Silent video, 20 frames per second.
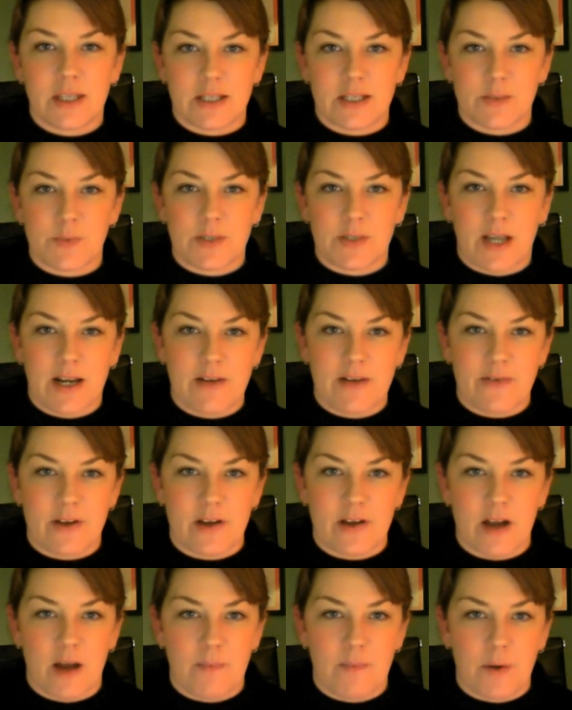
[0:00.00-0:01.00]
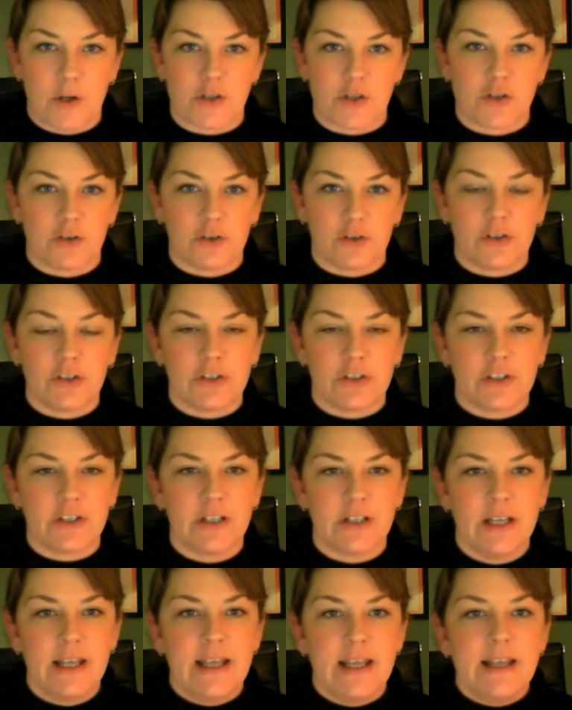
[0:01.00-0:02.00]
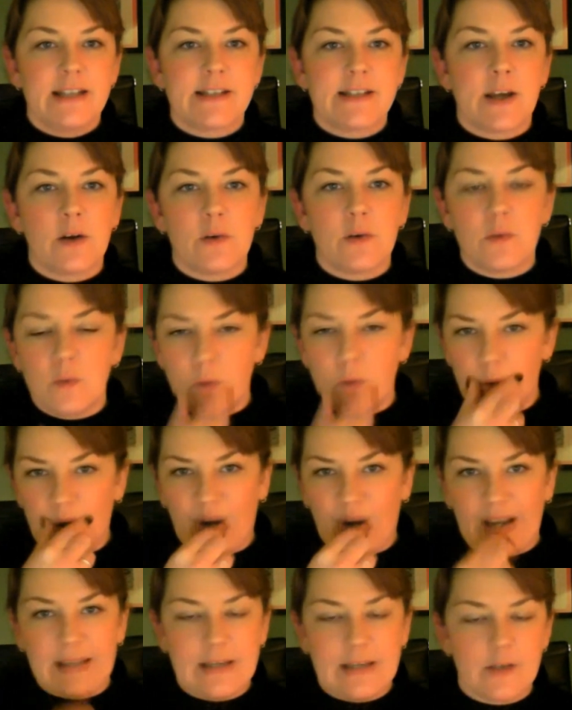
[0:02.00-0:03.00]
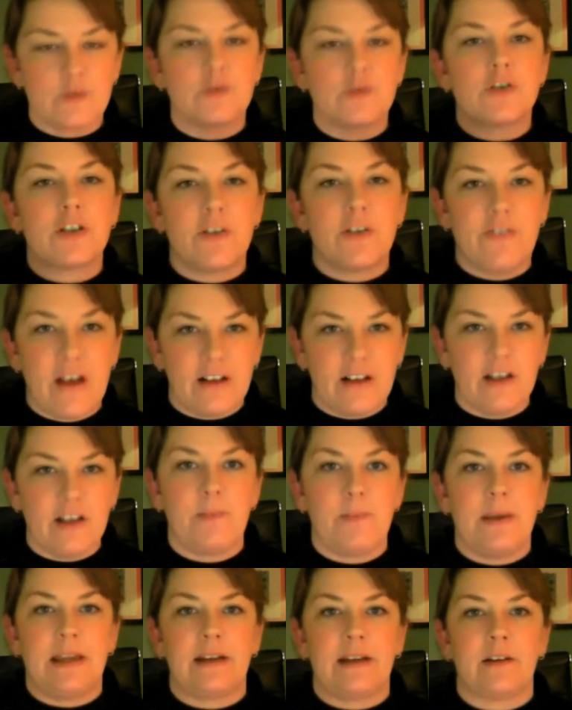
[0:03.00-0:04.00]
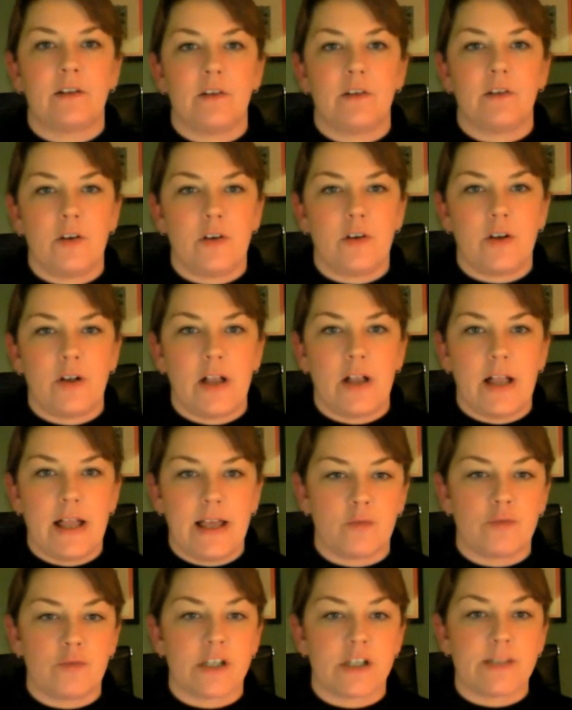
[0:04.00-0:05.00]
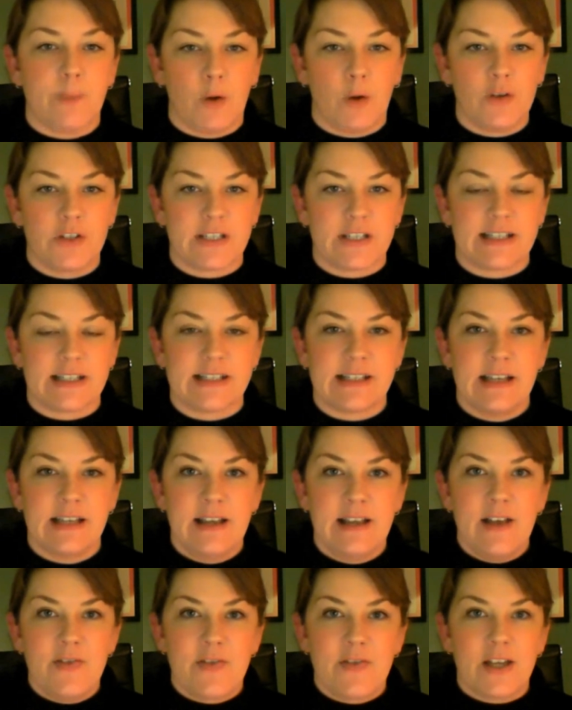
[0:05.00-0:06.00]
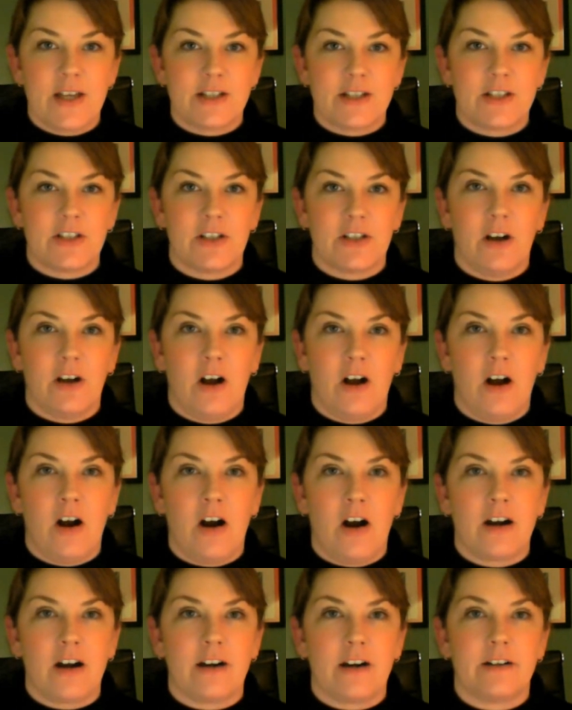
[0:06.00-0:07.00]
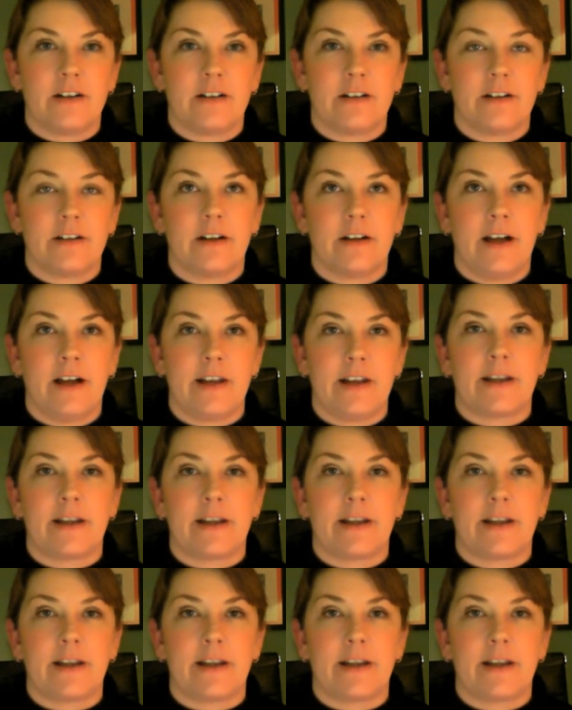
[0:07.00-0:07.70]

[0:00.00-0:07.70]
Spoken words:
was kind of a personal cure. So, developing responses that are, and